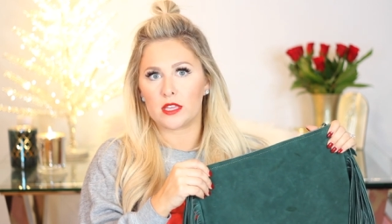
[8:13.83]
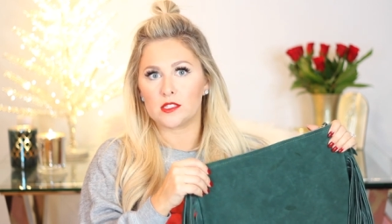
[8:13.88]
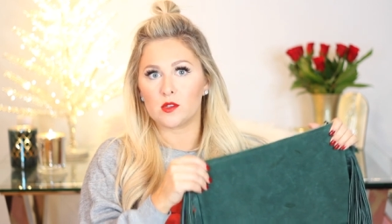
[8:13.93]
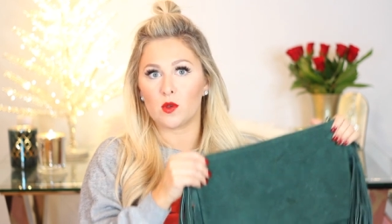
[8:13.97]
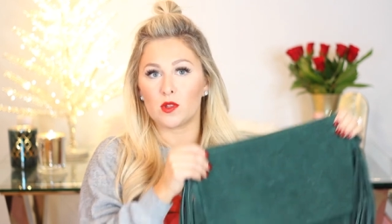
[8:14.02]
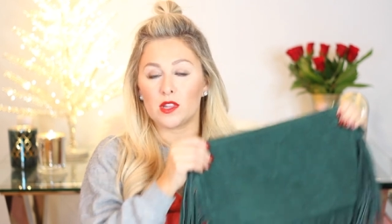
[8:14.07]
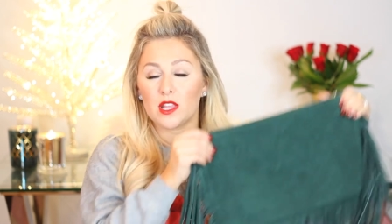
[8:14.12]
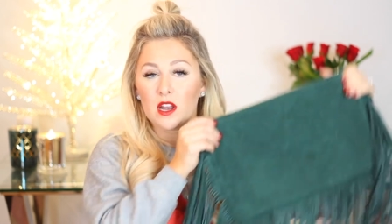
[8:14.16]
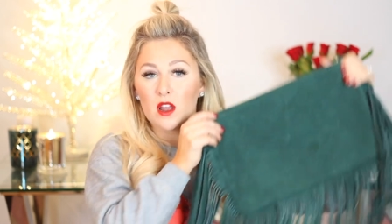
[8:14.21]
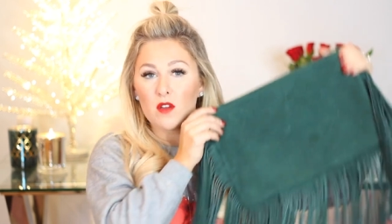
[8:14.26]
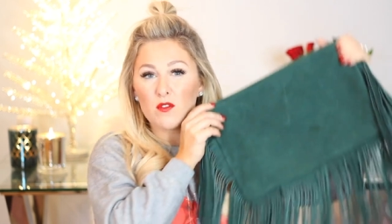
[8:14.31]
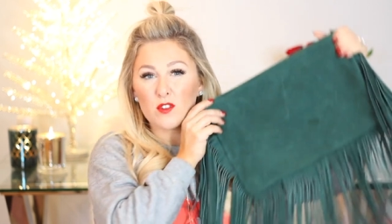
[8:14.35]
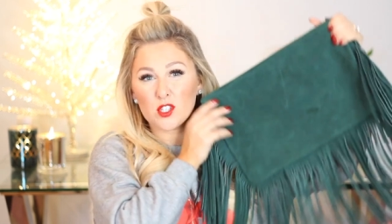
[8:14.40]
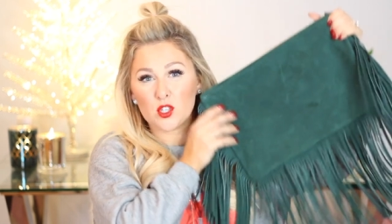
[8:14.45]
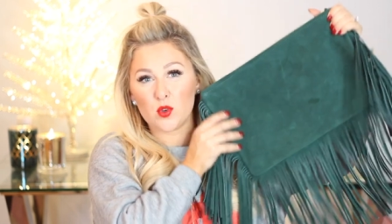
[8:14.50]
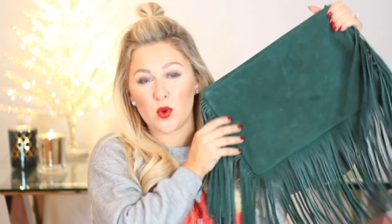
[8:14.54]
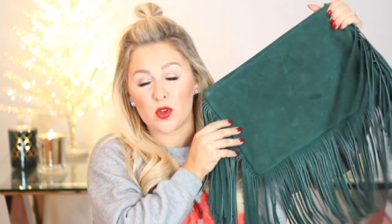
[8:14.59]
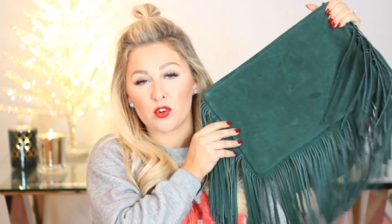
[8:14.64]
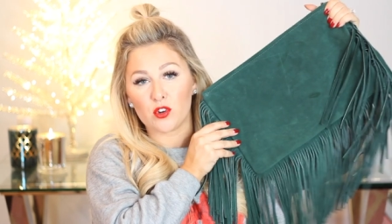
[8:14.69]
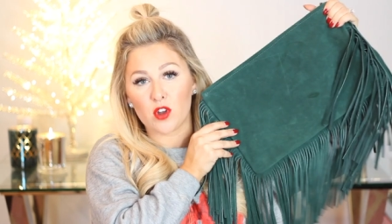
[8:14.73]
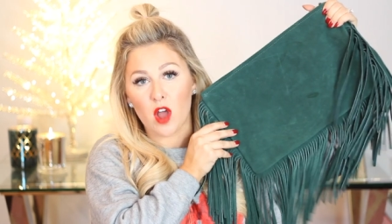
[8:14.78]
So a little over
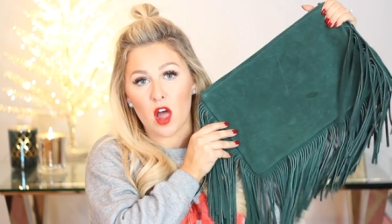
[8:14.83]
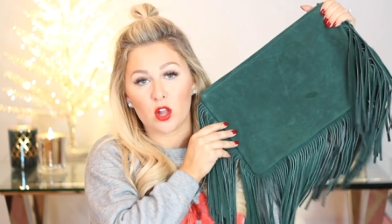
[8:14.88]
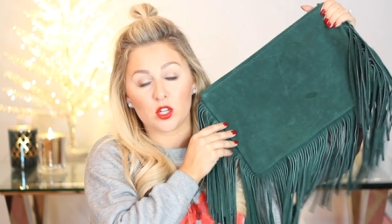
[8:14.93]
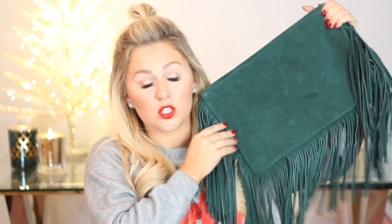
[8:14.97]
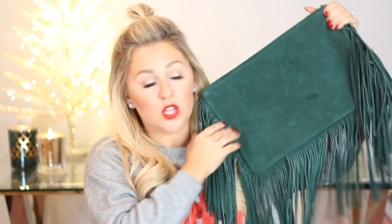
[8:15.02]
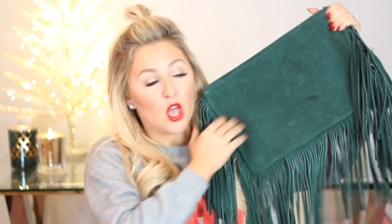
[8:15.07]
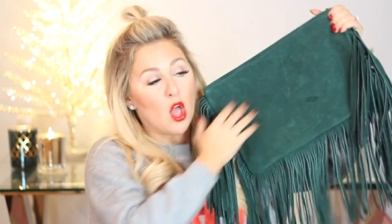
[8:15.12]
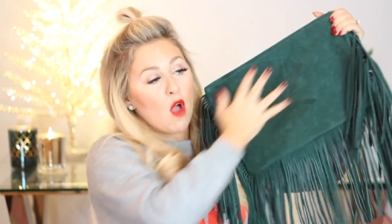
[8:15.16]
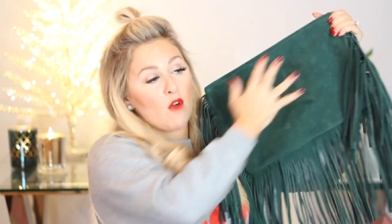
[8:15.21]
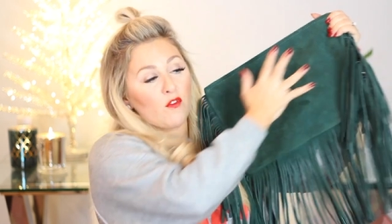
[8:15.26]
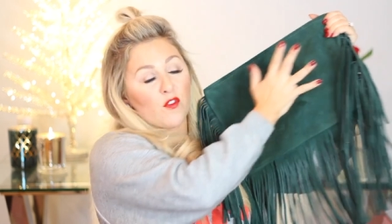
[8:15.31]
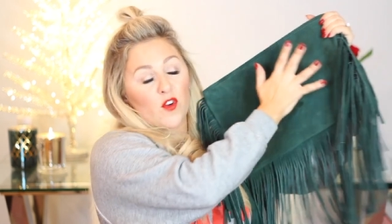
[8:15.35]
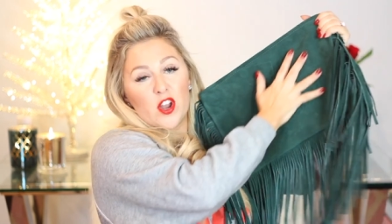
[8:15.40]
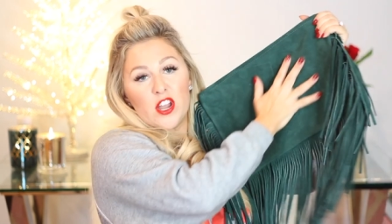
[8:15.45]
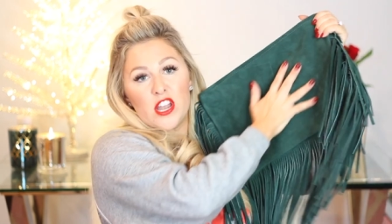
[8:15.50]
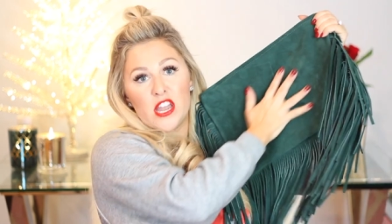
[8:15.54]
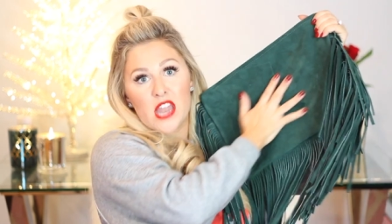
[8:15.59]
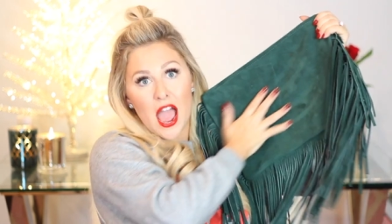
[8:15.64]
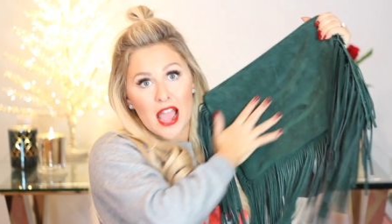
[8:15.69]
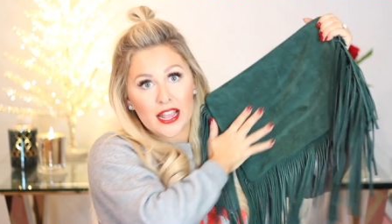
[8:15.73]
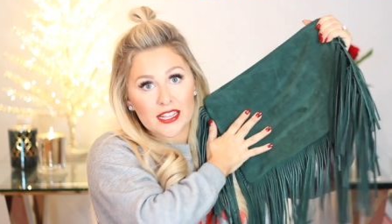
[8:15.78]
two hundred dollars for a
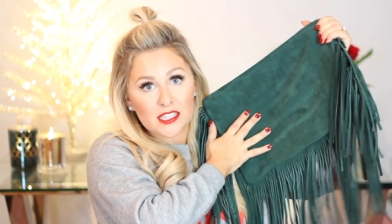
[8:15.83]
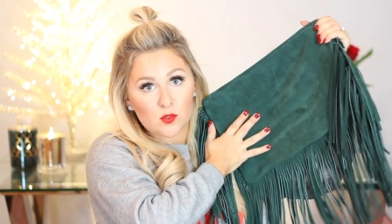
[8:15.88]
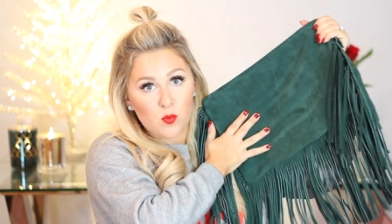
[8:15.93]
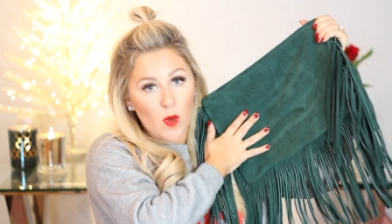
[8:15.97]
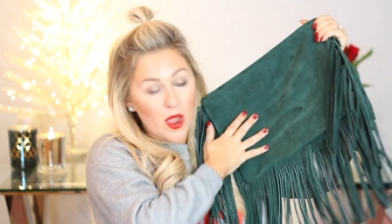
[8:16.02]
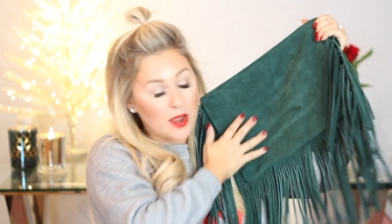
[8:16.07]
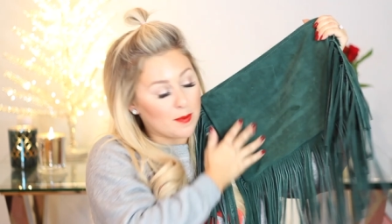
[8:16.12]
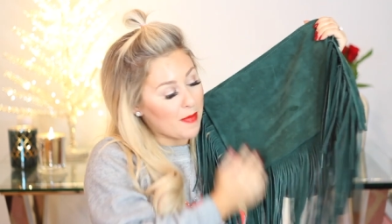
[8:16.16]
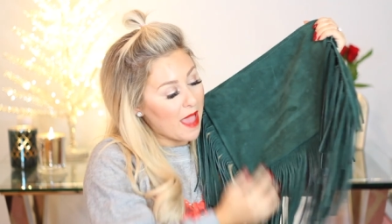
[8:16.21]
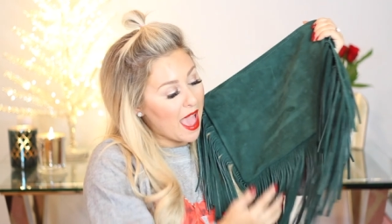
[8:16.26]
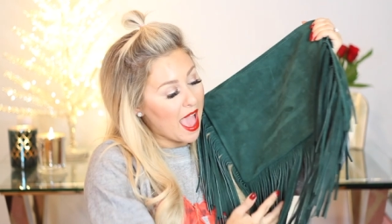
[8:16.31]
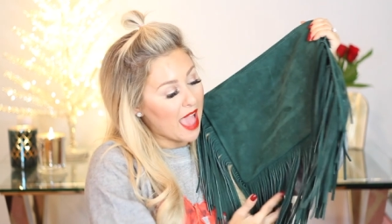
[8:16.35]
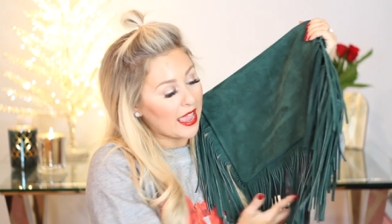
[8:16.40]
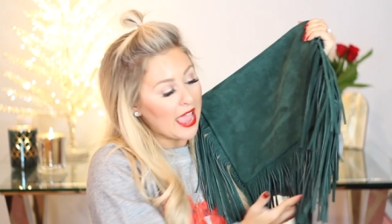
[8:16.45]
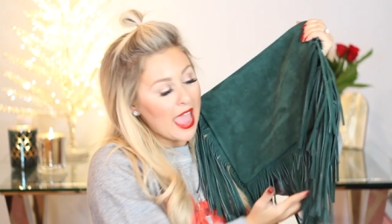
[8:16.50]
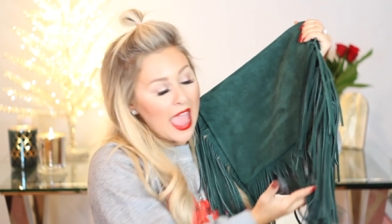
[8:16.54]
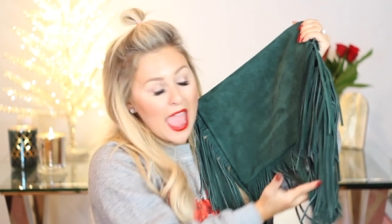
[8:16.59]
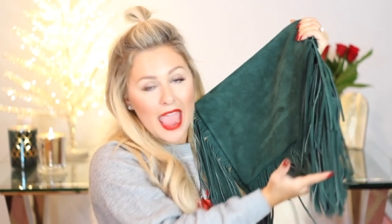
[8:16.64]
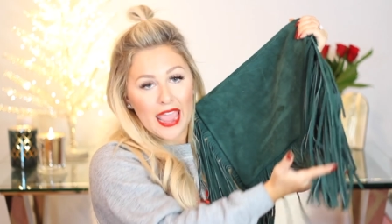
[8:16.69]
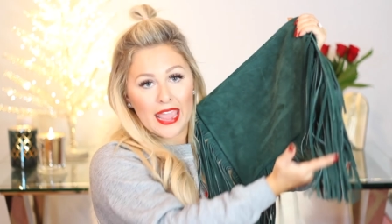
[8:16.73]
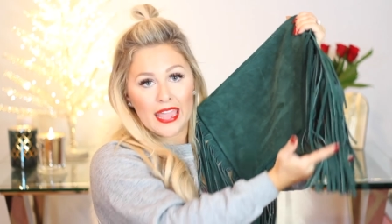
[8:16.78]
nice suede bag,
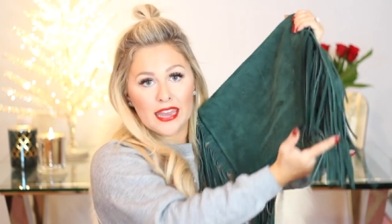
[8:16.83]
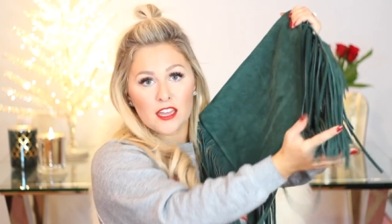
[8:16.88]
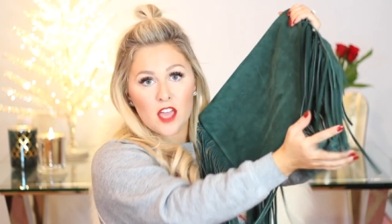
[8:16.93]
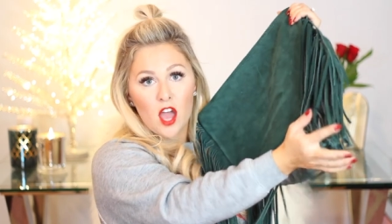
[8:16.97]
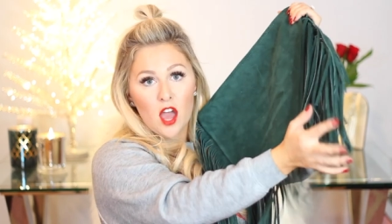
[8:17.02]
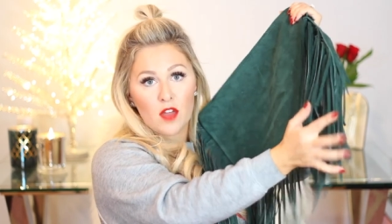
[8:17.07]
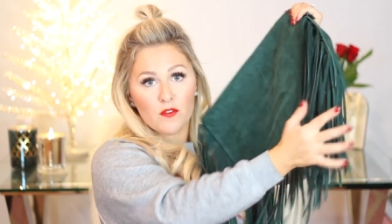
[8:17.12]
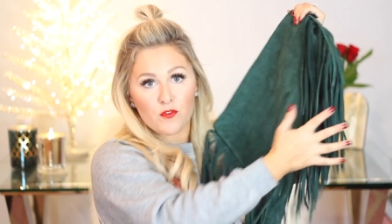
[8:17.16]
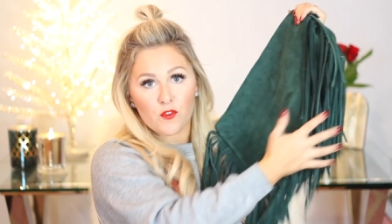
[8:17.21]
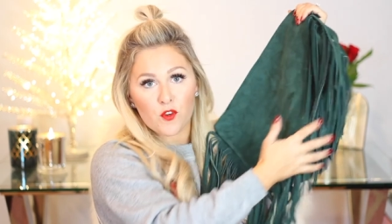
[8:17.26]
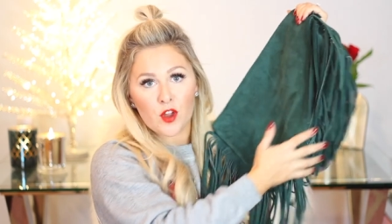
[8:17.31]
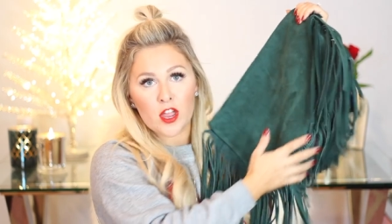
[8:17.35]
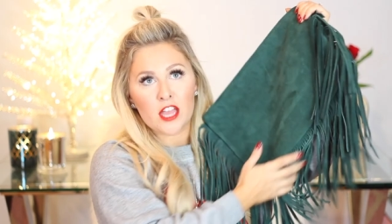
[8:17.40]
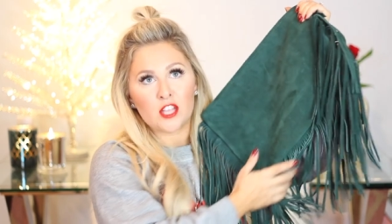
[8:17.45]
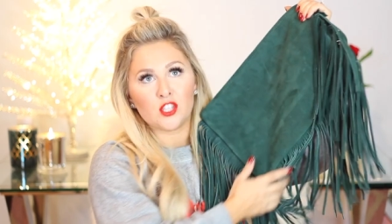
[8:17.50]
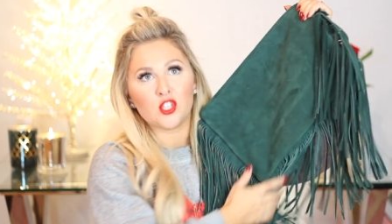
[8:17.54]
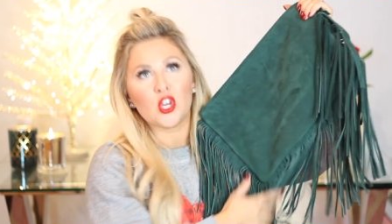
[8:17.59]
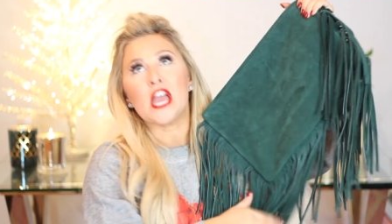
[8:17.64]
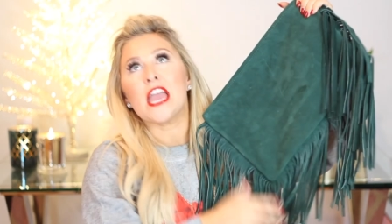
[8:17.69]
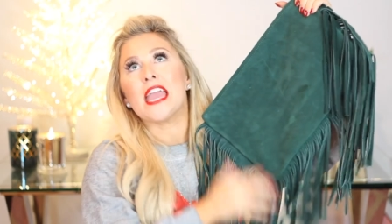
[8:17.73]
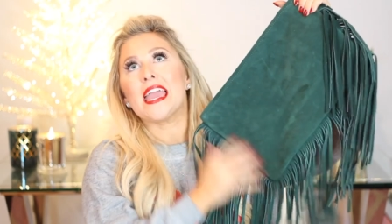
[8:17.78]
hand cut
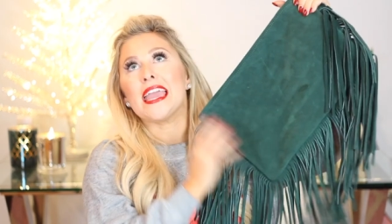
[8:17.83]
fringe.